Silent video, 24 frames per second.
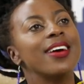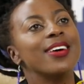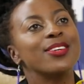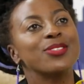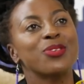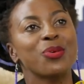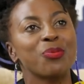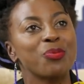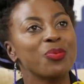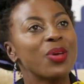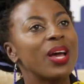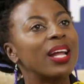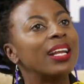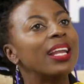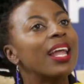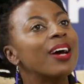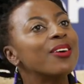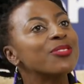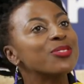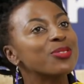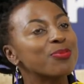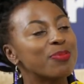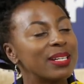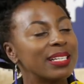So I
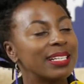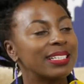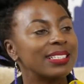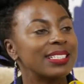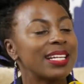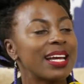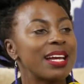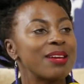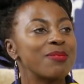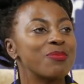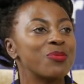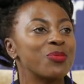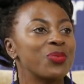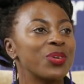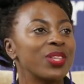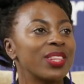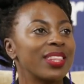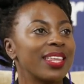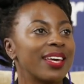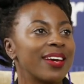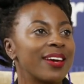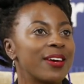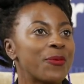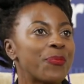love spending time with
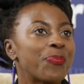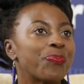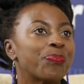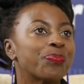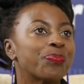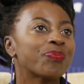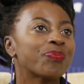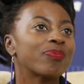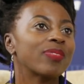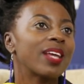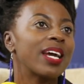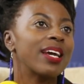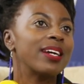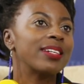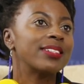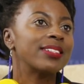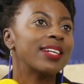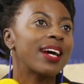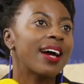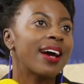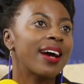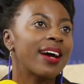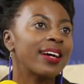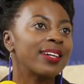her and
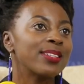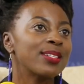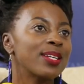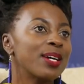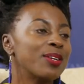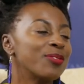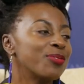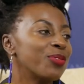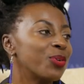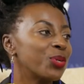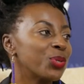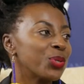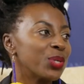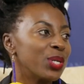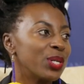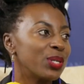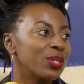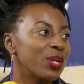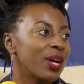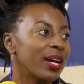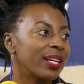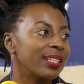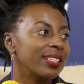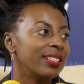uh, it's
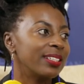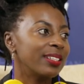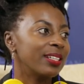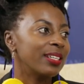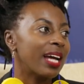unfortunate I,